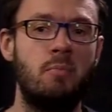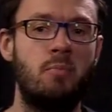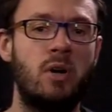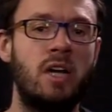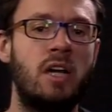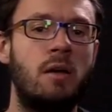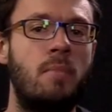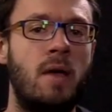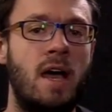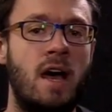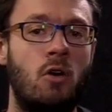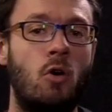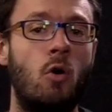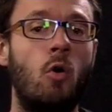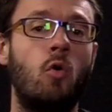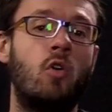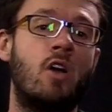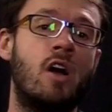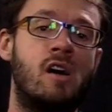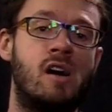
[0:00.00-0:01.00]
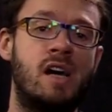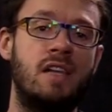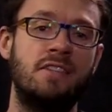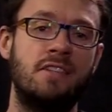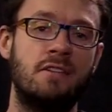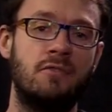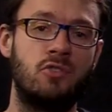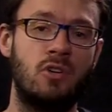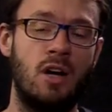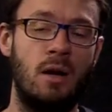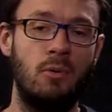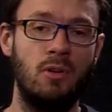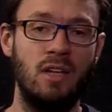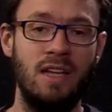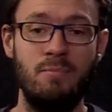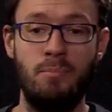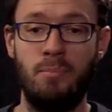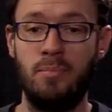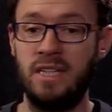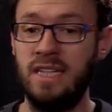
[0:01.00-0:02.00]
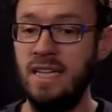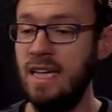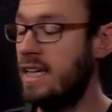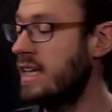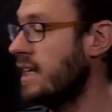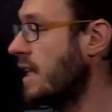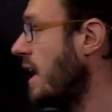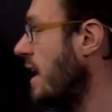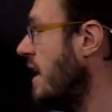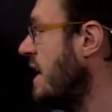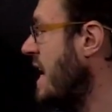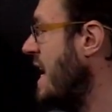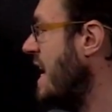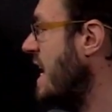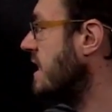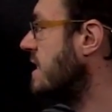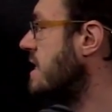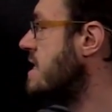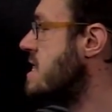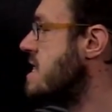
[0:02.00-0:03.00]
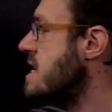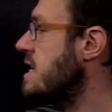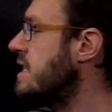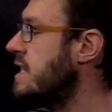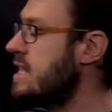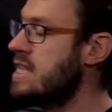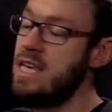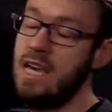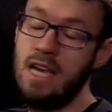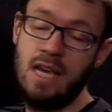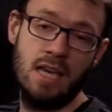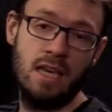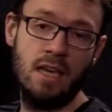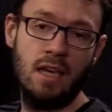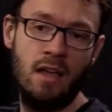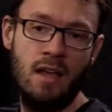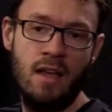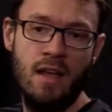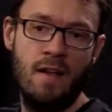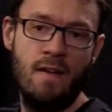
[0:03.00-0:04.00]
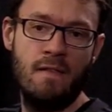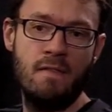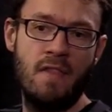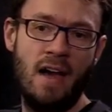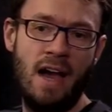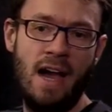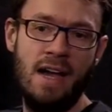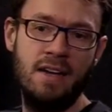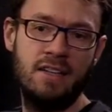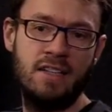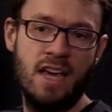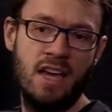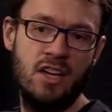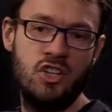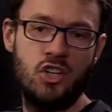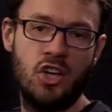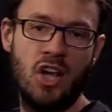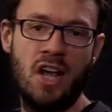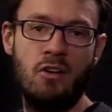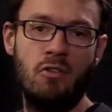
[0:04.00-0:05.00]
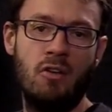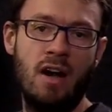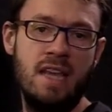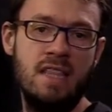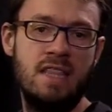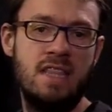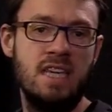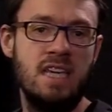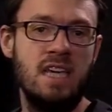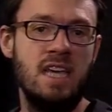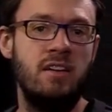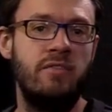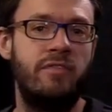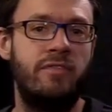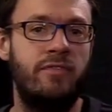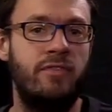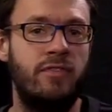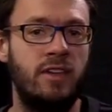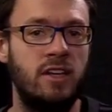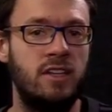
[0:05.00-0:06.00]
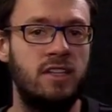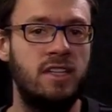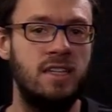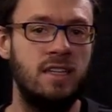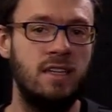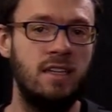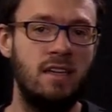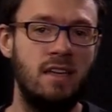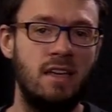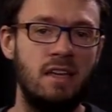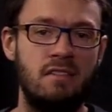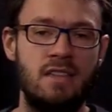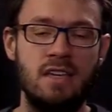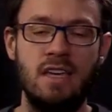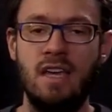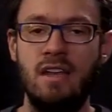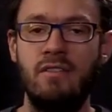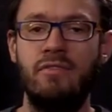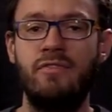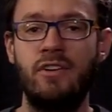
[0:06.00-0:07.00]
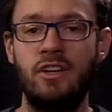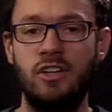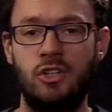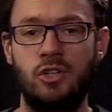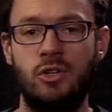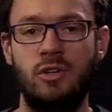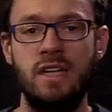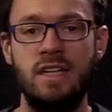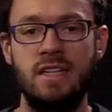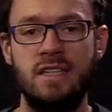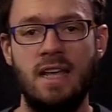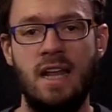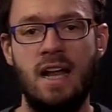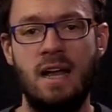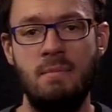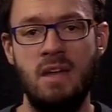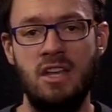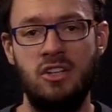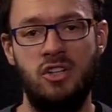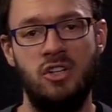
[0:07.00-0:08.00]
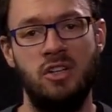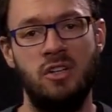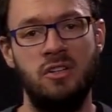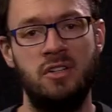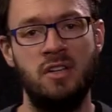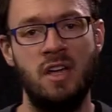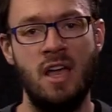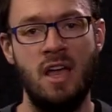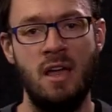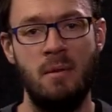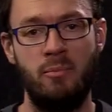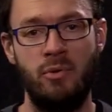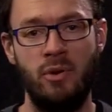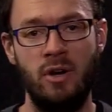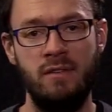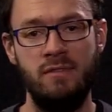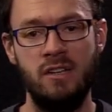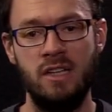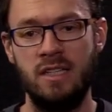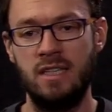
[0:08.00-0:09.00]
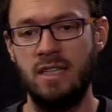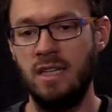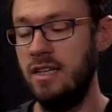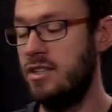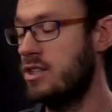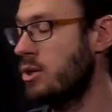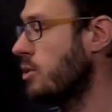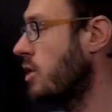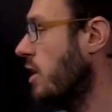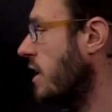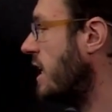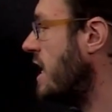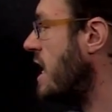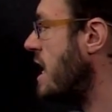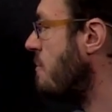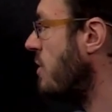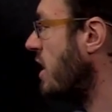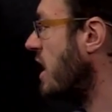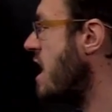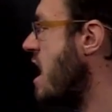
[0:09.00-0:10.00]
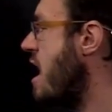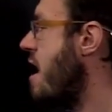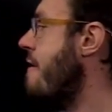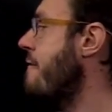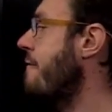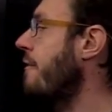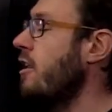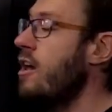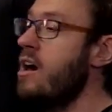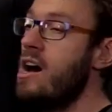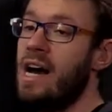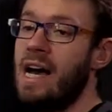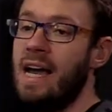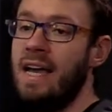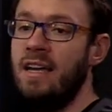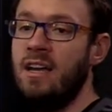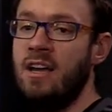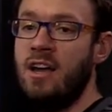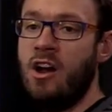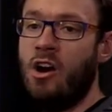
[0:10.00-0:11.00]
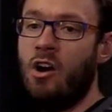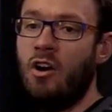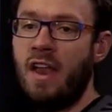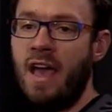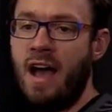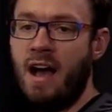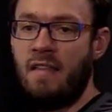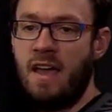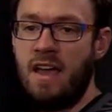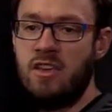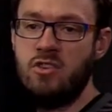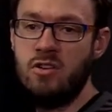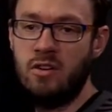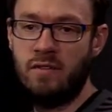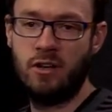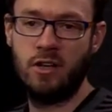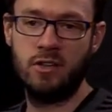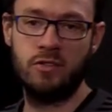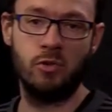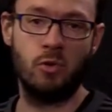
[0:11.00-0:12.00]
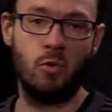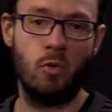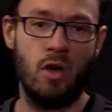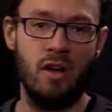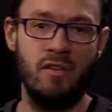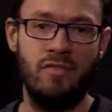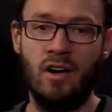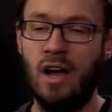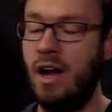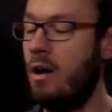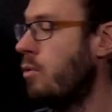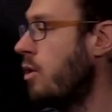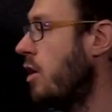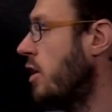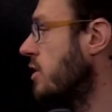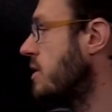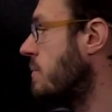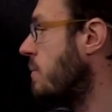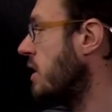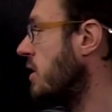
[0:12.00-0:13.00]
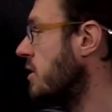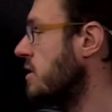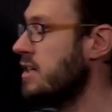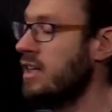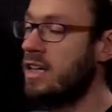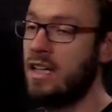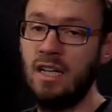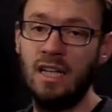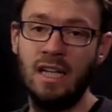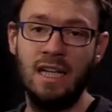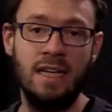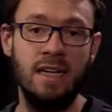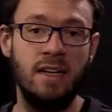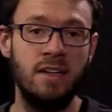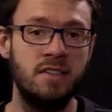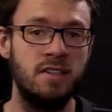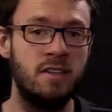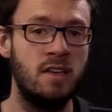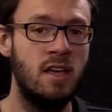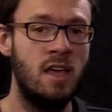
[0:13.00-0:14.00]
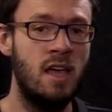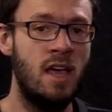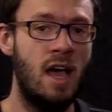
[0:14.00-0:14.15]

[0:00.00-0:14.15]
to bring about all kinds of trouble. In particular, it's this thing that can generate the infinite trees that I mentioned previously. So we've got to keep a careful eye on how that universal quantifier works, because it can lead us